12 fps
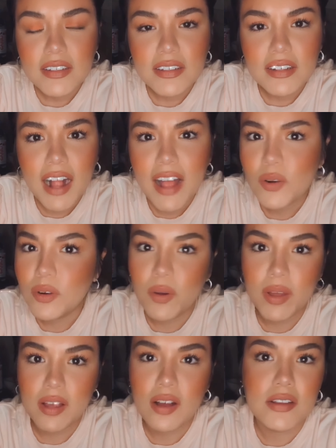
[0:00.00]
I don't know,
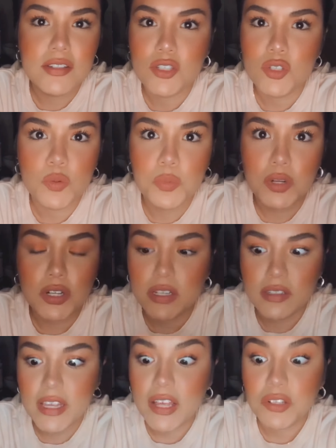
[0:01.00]
I got a super
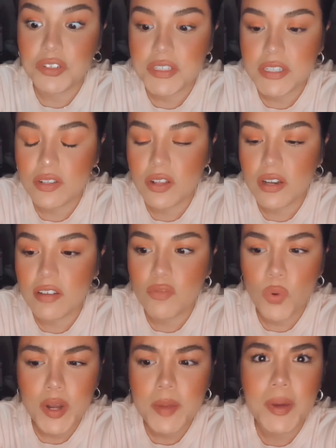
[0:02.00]
killer deal on it,
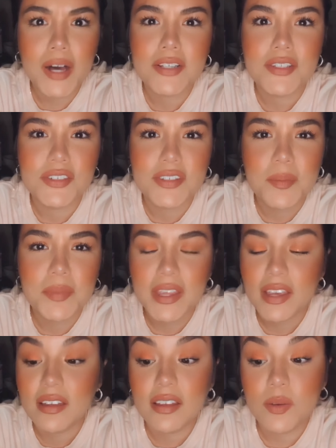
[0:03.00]
40 bucks or
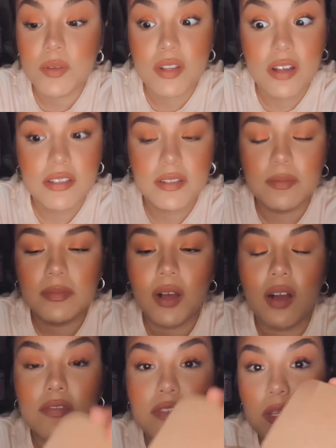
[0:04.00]
something. It was awesome,
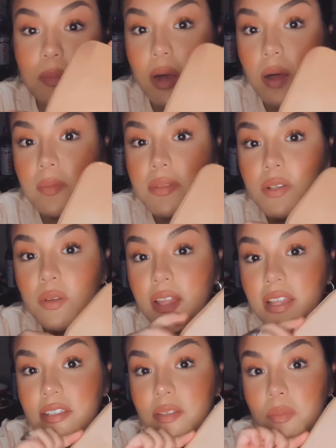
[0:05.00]
off Depop. So
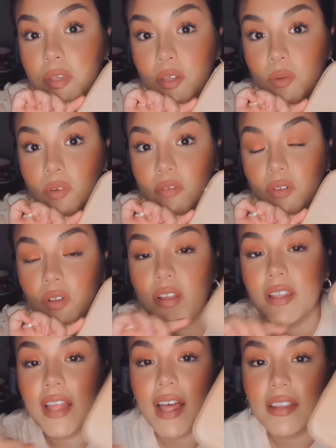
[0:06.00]
that's beautiful,
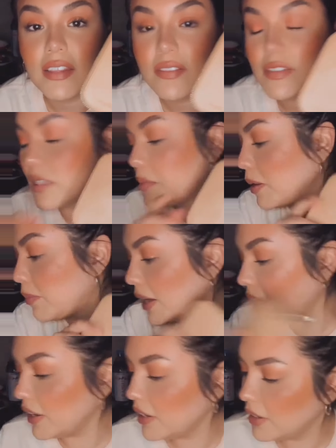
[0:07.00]
and that lives in my
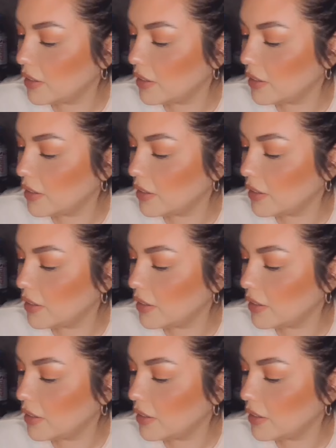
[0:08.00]
bag.